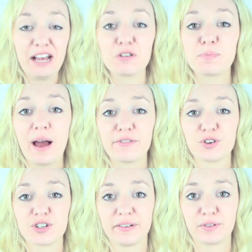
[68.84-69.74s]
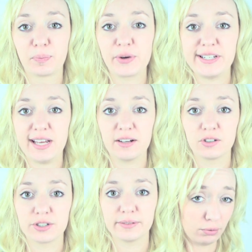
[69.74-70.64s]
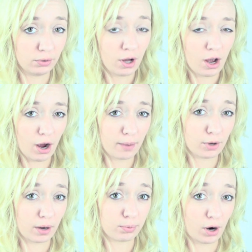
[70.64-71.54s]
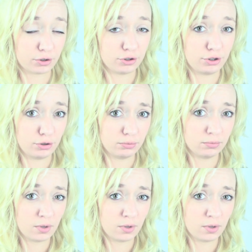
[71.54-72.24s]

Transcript: Here's my version of Caprice Anderson. I'm not a prostitute.